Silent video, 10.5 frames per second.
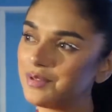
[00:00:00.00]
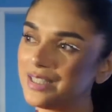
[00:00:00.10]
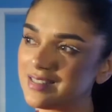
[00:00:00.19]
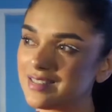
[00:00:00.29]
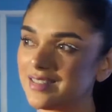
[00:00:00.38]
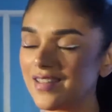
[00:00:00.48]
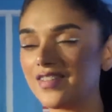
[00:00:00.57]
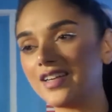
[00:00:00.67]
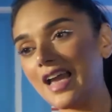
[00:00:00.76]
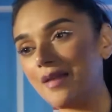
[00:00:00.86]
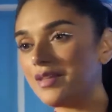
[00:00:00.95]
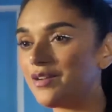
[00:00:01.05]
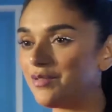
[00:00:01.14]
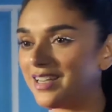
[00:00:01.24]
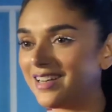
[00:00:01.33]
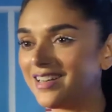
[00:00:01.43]
there's another time that
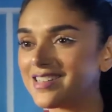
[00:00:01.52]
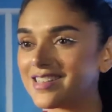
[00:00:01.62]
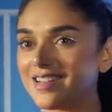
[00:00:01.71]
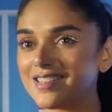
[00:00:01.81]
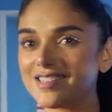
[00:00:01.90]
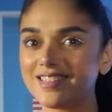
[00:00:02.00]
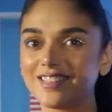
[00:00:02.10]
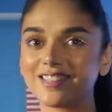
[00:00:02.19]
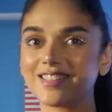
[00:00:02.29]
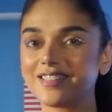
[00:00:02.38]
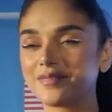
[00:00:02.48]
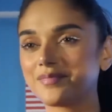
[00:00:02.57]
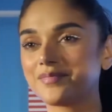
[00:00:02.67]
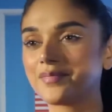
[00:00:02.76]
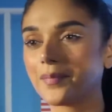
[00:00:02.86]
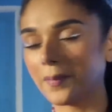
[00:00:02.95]
we can discuss
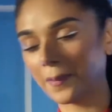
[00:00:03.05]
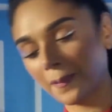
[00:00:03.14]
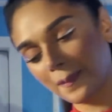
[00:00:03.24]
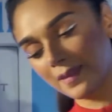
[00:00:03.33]
this.